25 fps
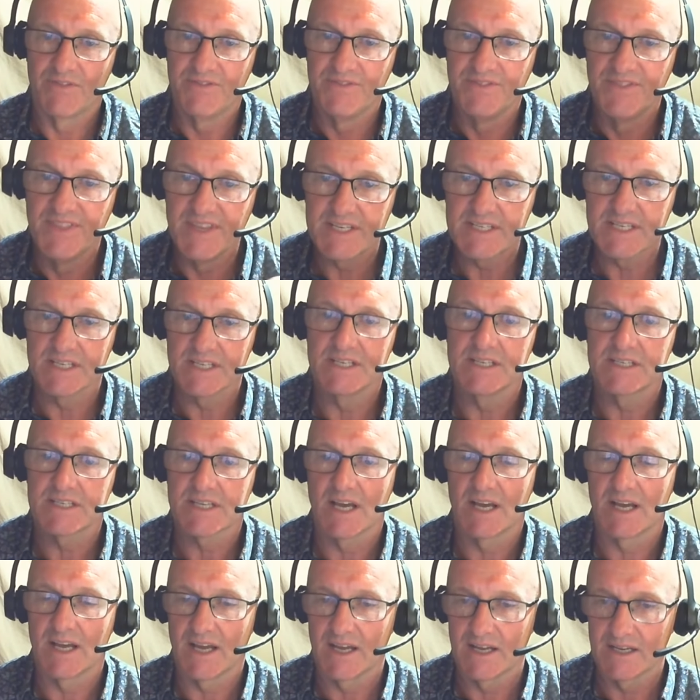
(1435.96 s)
This is
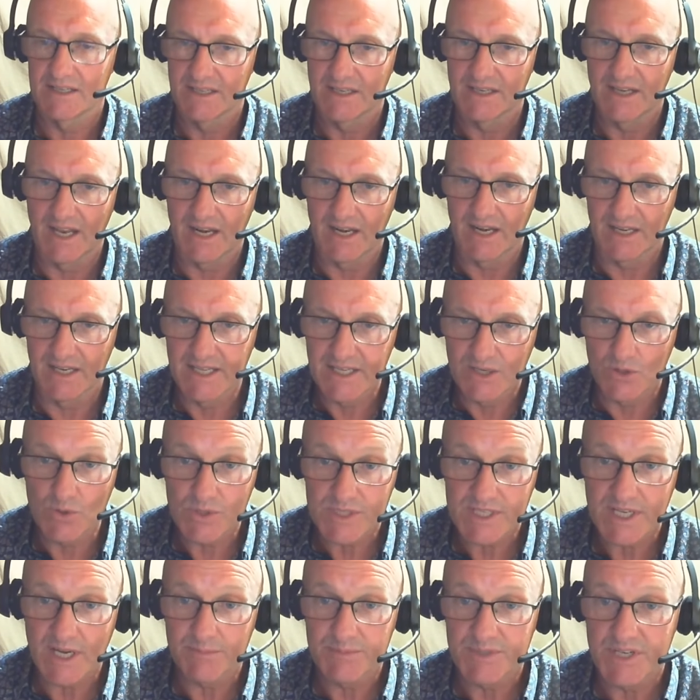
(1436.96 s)
a legal
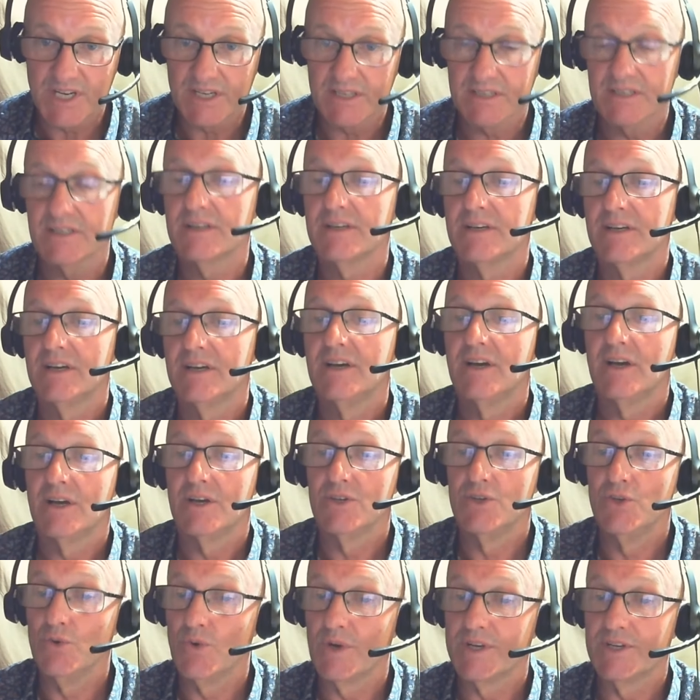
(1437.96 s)
subject.
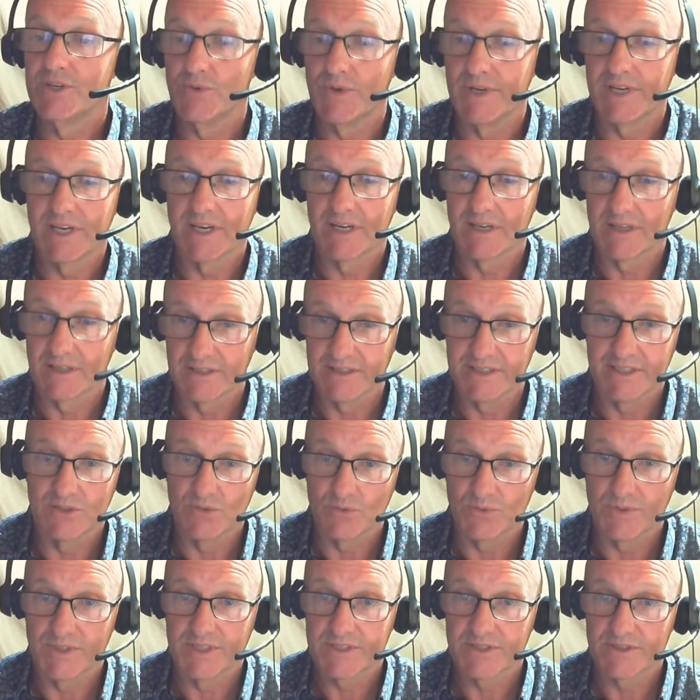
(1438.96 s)
You are doing legal
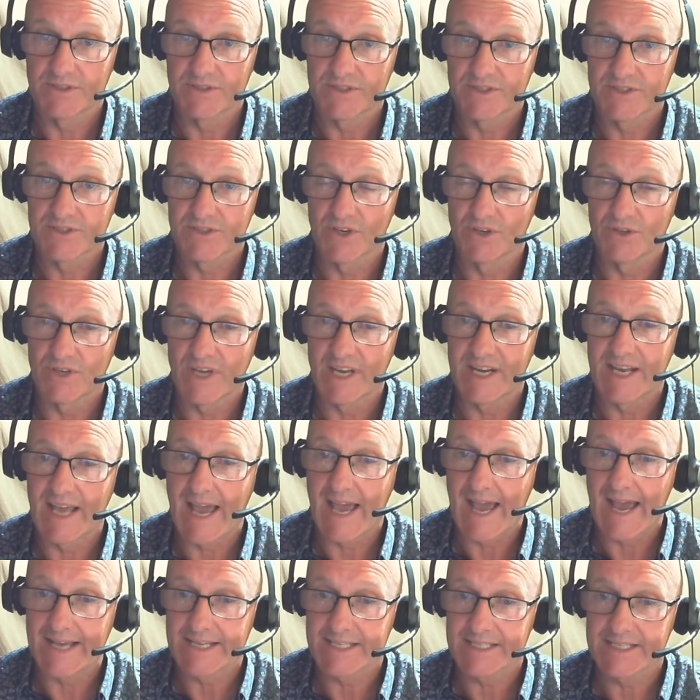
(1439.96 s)
research. So it
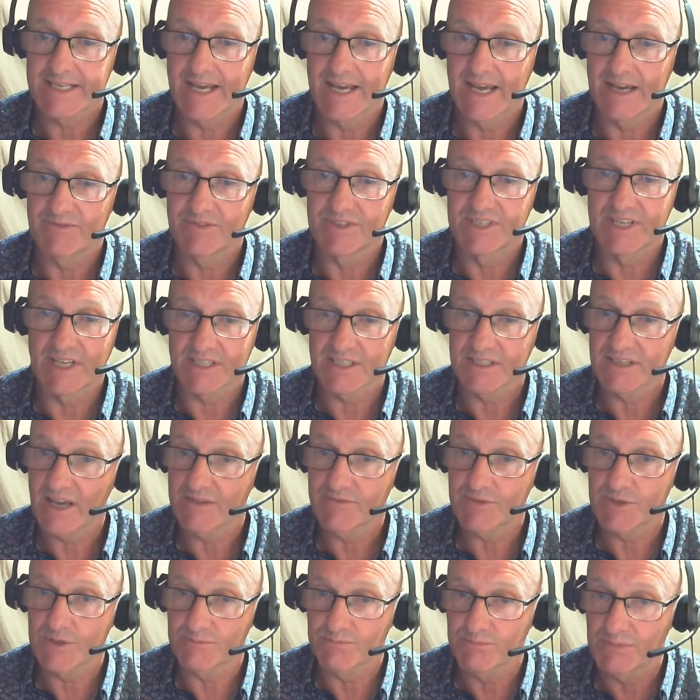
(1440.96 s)
doesn't
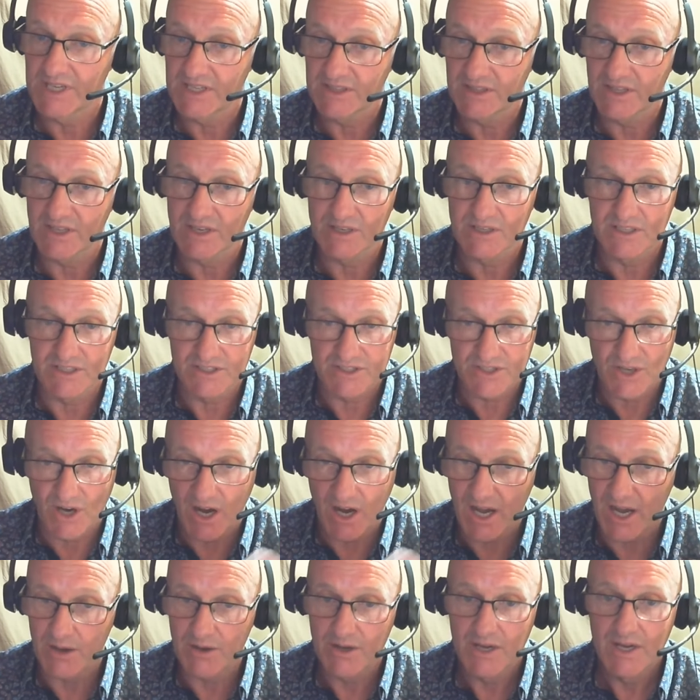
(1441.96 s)
have to mean that
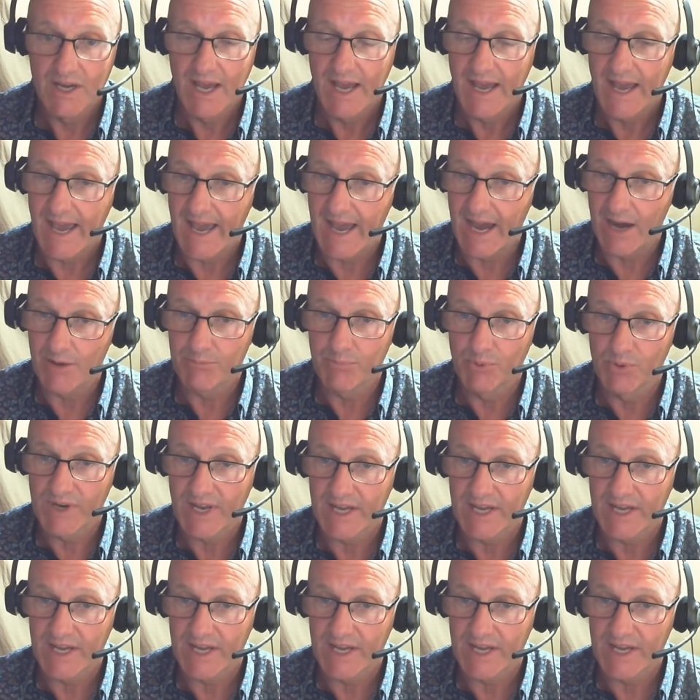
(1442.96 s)
entire output